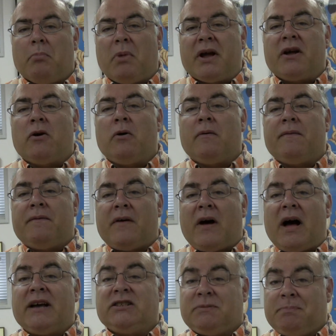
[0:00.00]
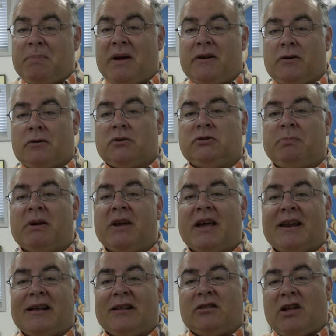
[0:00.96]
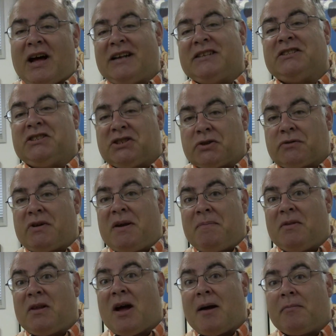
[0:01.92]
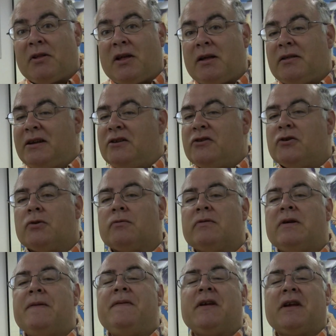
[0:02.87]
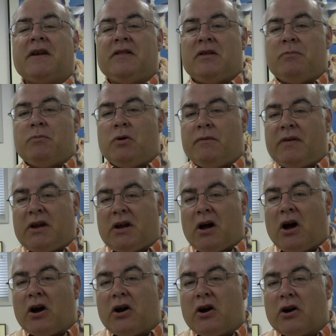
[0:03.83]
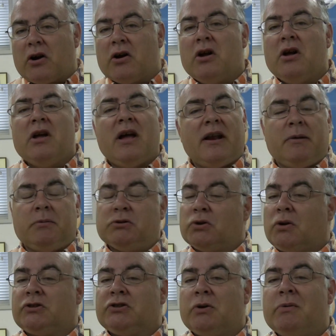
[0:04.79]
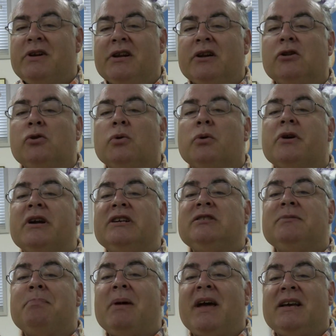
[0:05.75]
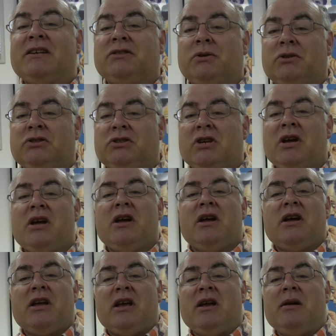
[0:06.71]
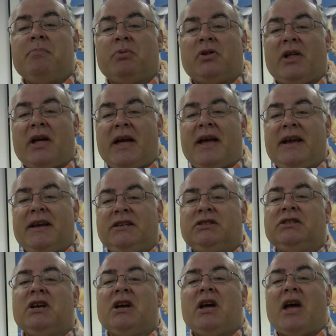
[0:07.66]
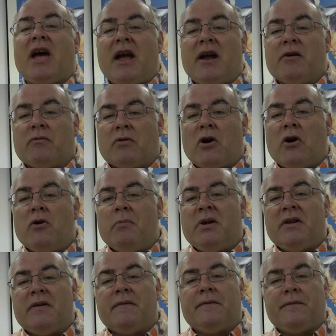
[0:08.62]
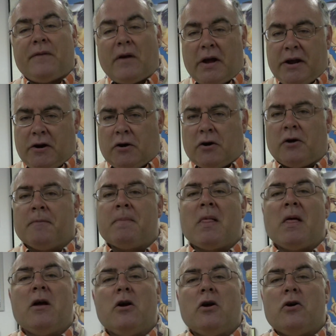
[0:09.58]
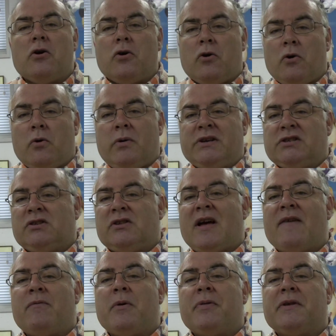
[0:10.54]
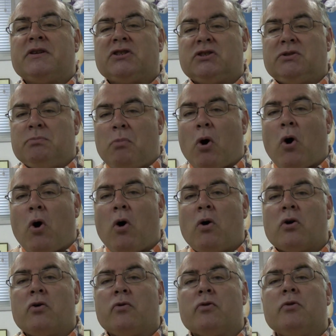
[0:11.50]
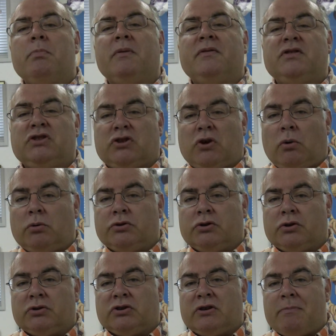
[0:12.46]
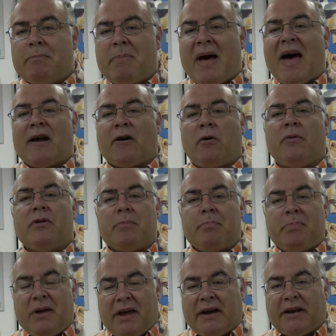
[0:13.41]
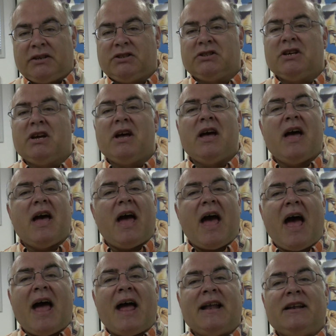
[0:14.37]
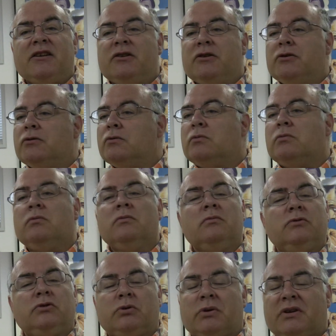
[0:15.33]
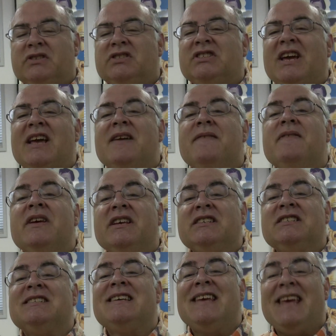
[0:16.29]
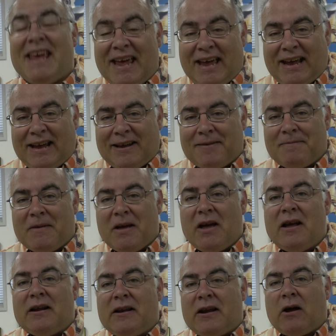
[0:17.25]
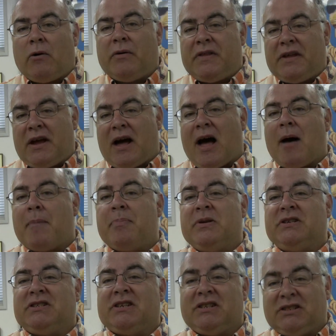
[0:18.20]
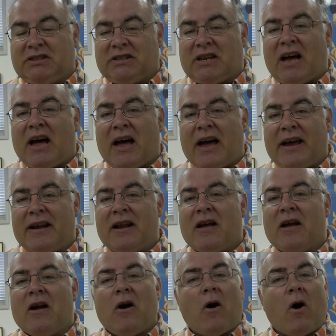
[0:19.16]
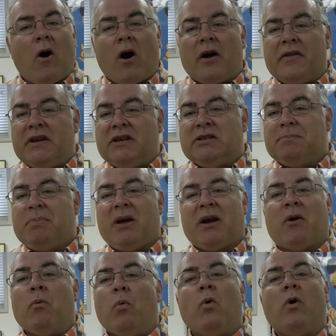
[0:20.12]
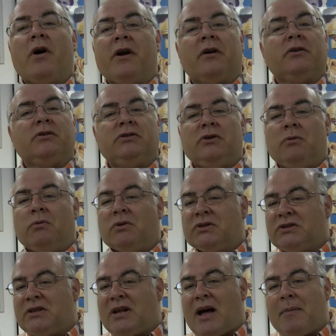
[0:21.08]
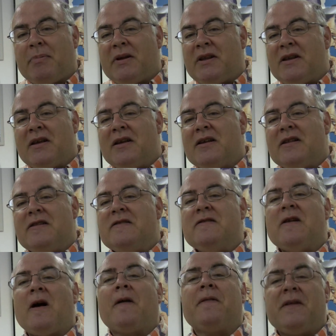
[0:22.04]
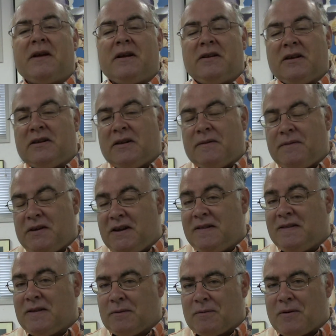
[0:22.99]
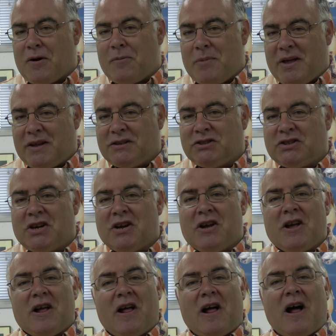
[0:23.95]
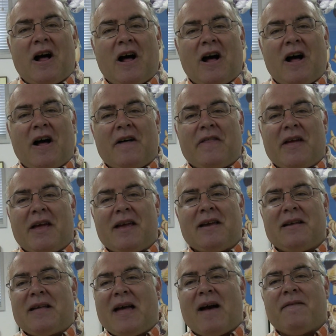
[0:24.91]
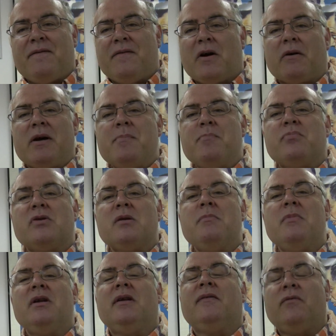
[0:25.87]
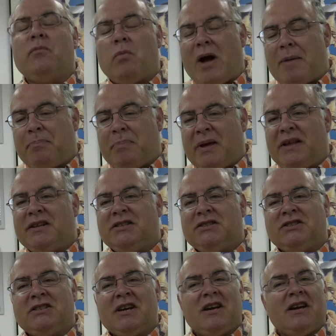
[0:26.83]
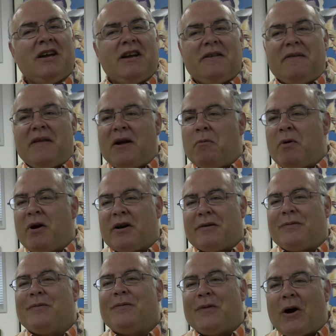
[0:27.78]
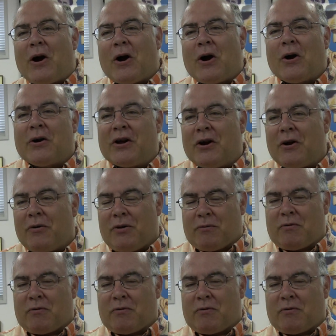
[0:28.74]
Michael Fassbender, who's been getting lots of screen time lately, terrific in the movie Hunger, and he was also in Inglourious Basterds. He plays a Roman fighter who is left with a small group of soldiers to battle the Picts and to sort of save his king. Now, on the opposite side are these Pict warriors who will stop at nothing to defeat the Romans. They have very primitive weapons. They wear fur. You know,